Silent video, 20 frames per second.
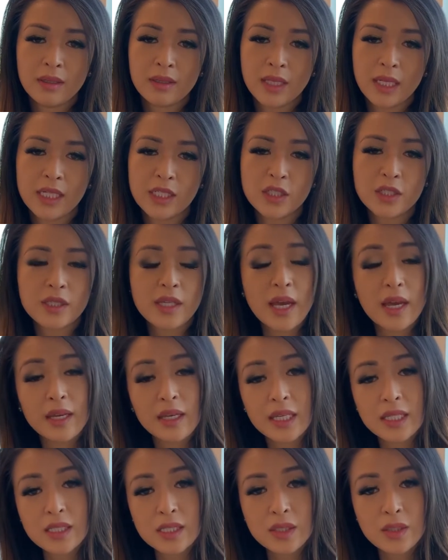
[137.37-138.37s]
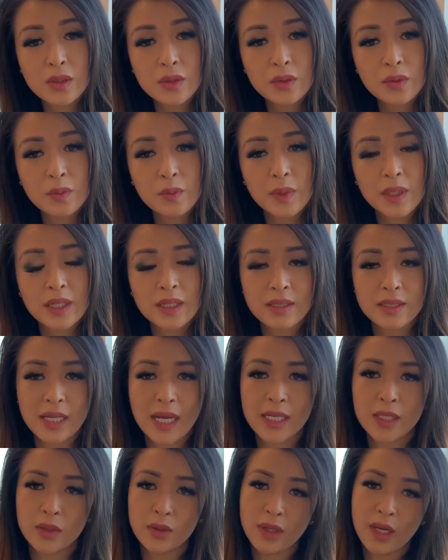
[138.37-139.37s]
that I just can't get to because
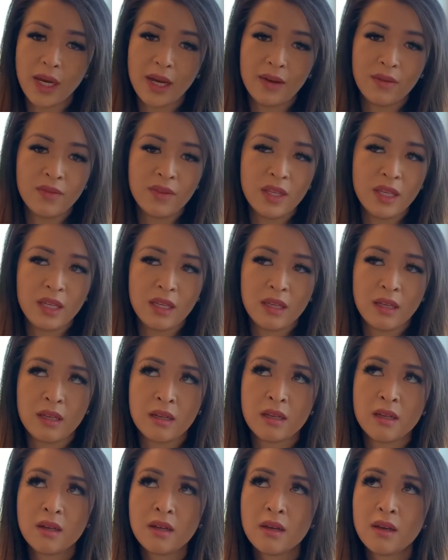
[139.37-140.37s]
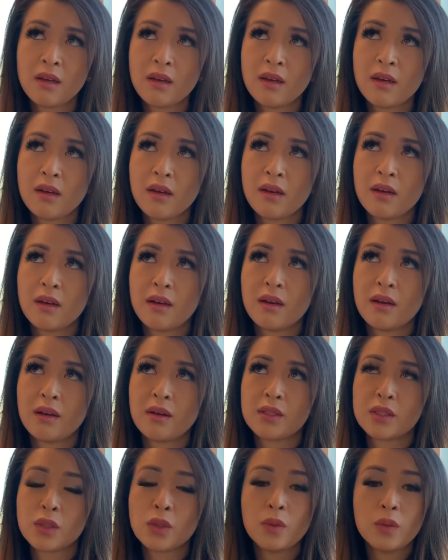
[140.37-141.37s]
I don't have the
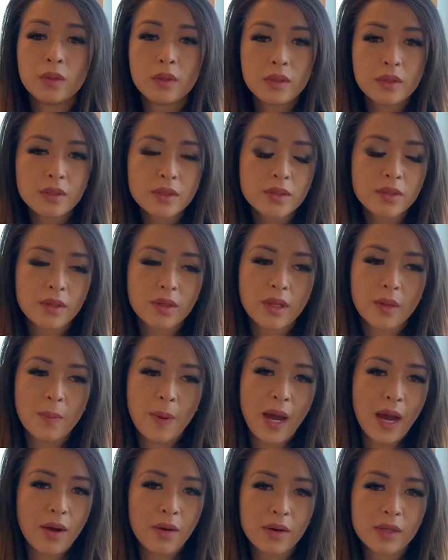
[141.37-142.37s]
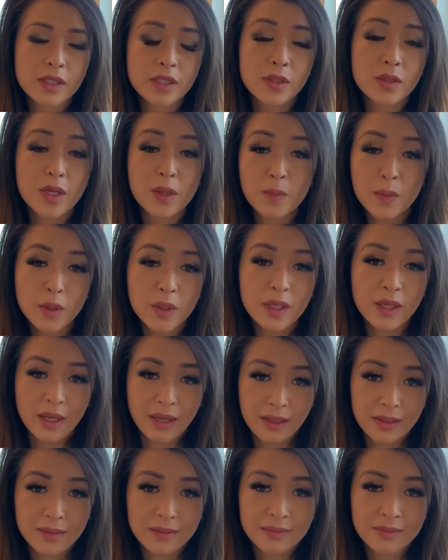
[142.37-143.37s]
tools or the power to
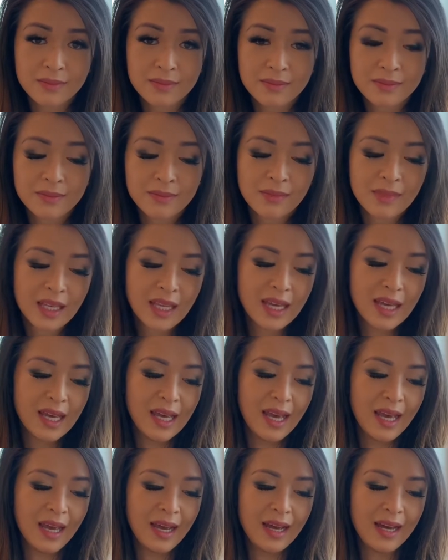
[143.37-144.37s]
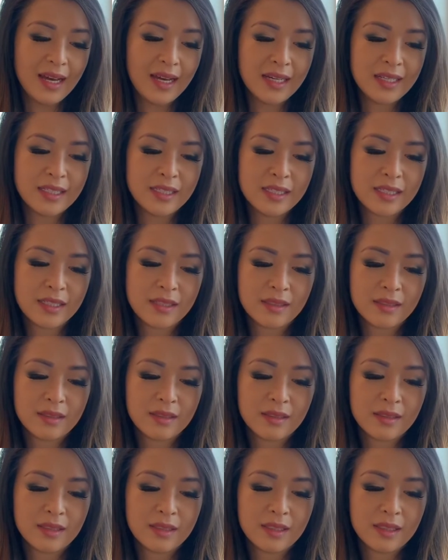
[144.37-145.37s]
communicate. And
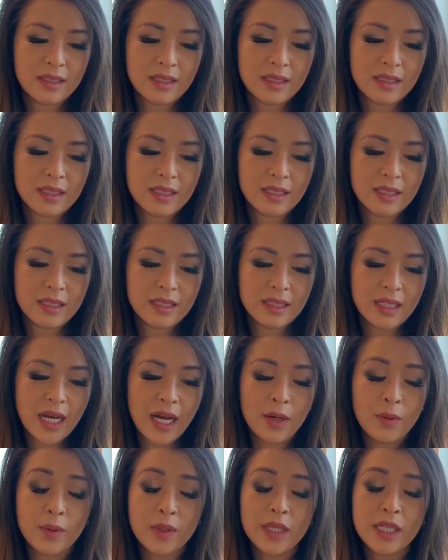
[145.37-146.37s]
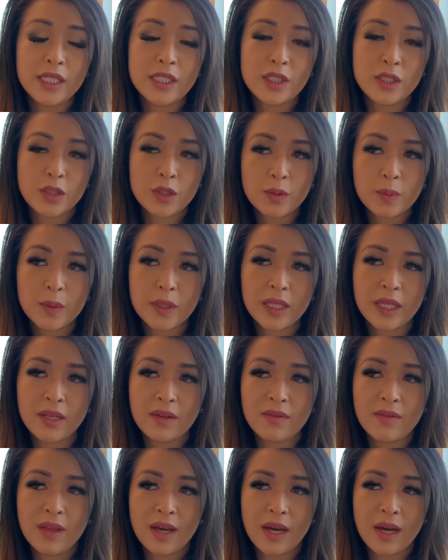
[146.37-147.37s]
I really do
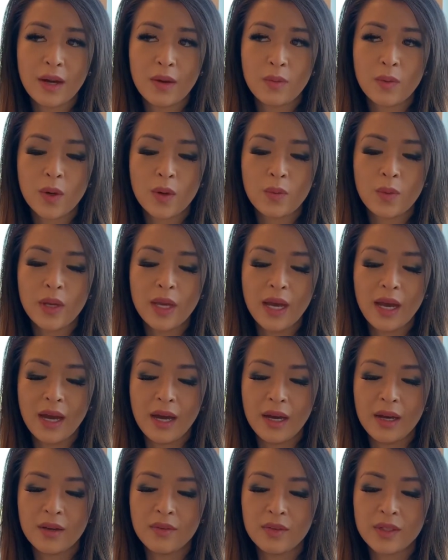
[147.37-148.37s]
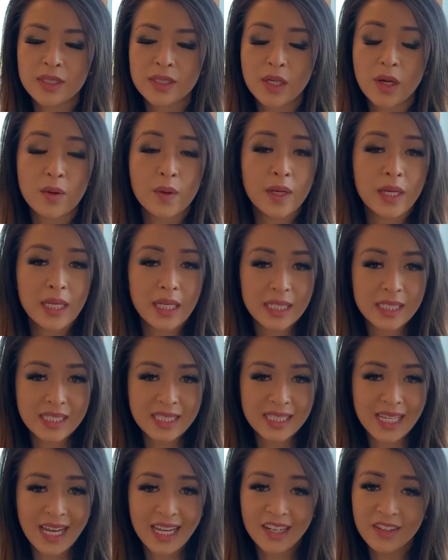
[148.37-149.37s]
believe that what we have is already
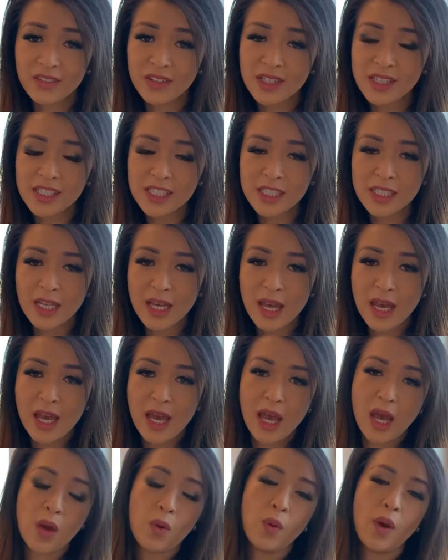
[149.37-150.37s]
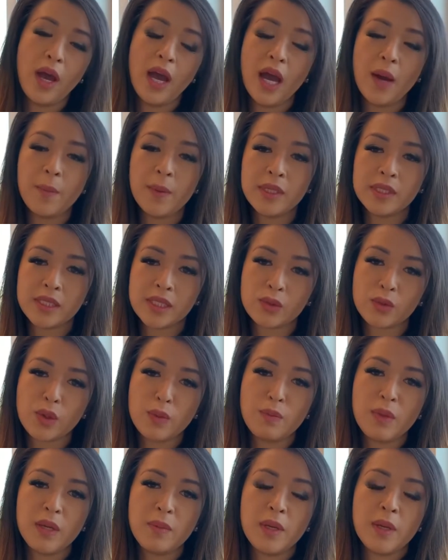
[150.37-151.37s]
inside of us, and what happens is
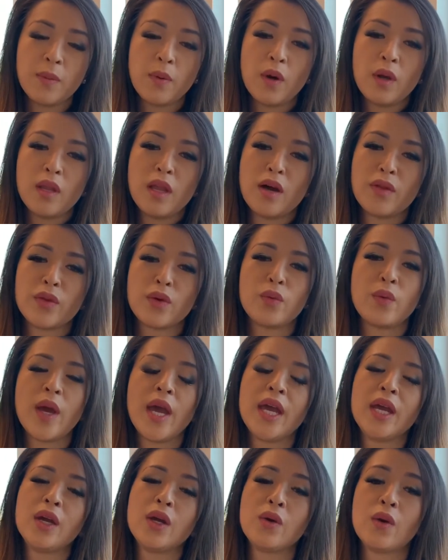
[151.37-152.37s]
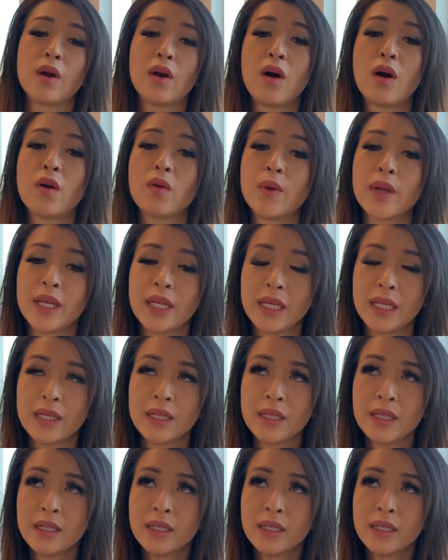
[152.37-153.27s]
we meet people along the way who are already